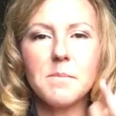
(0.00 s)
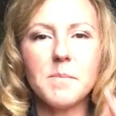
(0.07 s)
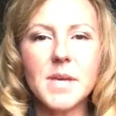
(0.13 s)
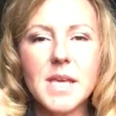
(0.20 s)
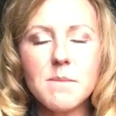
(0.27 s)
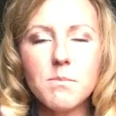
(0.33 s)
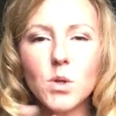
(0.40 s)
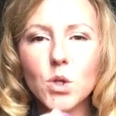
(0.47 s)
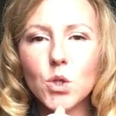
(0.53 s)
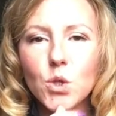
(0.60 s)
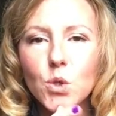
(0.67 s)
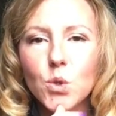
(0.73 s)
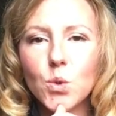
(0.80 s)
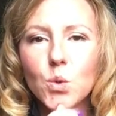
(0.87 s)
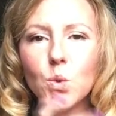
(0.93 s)
People
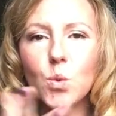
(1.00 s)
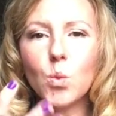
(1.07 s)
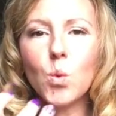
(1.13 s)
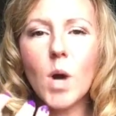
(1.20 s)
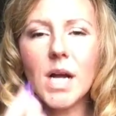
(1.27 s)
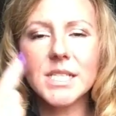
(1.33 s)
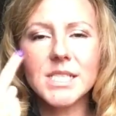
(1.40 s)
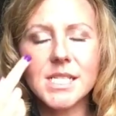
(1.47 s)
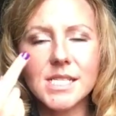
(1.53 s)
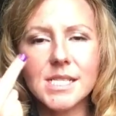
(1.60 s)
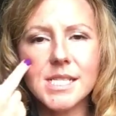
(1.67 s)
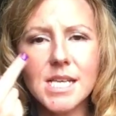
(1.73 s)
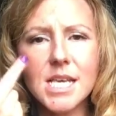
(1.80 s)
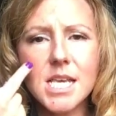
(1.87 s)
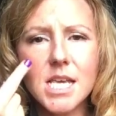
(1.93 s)
who want to
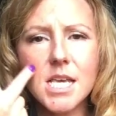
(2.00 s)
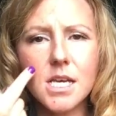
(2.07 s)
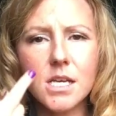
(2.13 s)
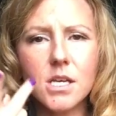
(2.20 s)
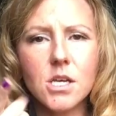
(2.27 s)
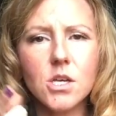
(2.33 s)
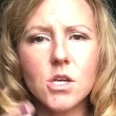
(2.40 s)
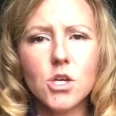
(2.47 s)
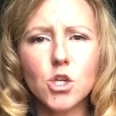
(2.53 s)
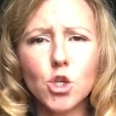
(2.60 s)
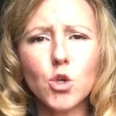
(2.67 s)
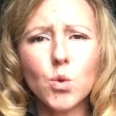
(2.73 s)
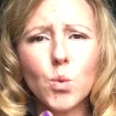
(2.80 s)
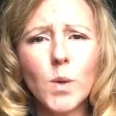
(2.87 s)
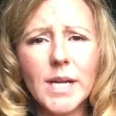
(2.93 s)
see
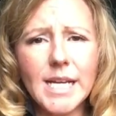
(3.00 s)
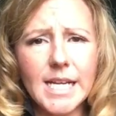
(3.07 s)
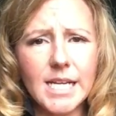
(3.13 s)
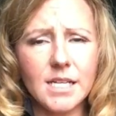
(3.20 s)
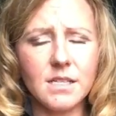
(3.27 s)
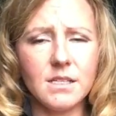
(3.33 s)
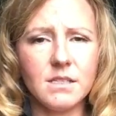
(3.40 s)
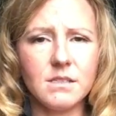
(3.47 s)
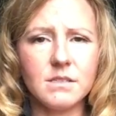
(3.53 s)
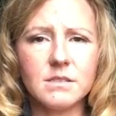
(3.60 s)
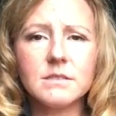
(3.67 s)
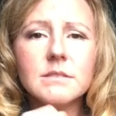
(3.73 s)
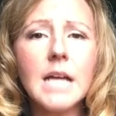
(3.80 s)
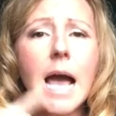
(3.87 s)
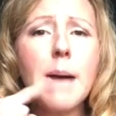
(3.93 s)
you winning,
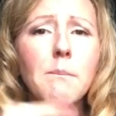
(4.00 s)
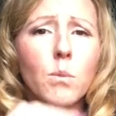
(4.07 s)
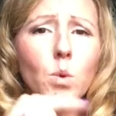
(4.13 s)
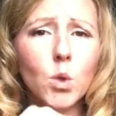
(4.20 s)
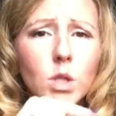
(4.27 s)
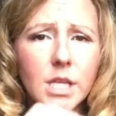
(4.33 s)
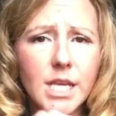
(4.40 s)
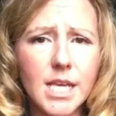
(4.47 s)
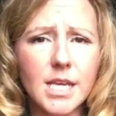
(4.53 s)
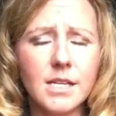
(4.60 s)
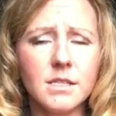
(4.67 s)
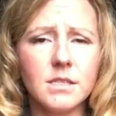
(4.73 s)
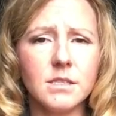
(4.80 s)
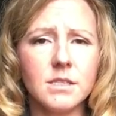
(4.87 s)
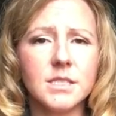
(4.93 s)
not
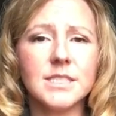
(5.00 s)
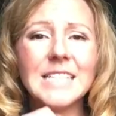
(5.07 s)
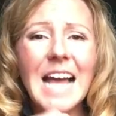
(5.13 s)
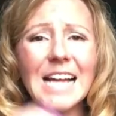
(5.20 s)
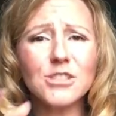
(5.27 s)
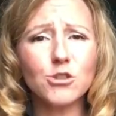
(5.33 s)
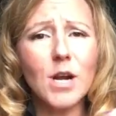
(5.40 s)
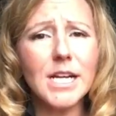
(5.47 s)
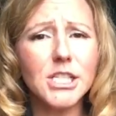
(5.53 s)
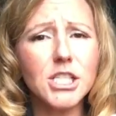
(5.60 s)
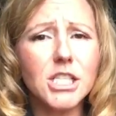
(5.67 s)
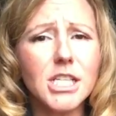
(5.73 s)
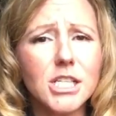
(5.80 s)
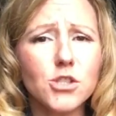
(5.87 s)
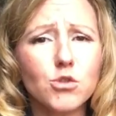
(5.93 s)
bullying, not trying
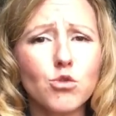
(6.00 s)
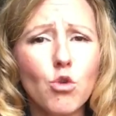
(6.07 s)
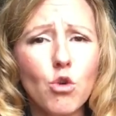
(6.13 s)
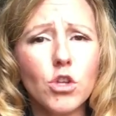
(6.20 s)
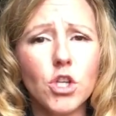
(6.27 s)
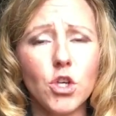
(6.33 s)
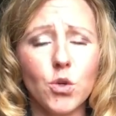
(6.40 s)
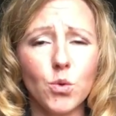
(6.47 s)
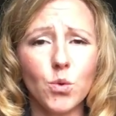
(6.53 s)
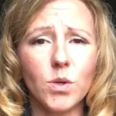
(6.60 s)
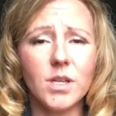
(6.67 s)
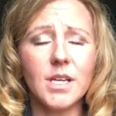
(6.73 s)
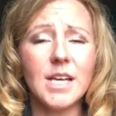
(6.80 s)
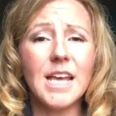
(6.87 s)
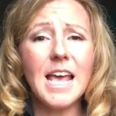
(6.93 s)
to control you,
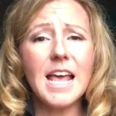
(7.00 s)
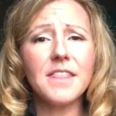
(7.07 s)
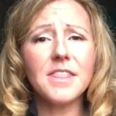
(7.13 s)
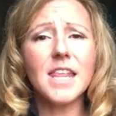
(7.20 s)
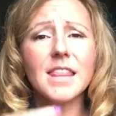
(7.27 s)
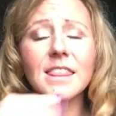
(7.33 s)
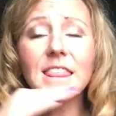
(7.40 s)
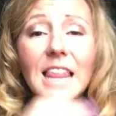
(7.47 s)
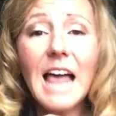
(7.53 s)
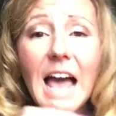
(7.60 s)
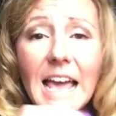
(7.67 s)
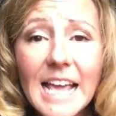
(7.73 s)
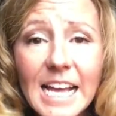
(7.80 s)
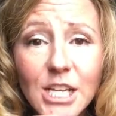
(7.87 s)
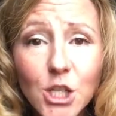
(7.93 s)
and then
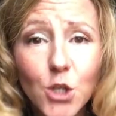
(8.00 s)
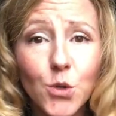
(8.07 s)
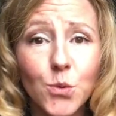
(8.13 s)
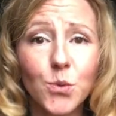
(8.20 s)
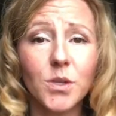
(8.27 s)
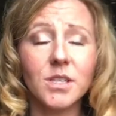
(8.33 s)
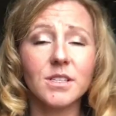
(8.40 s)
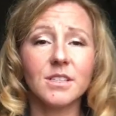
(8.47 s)
lie on you.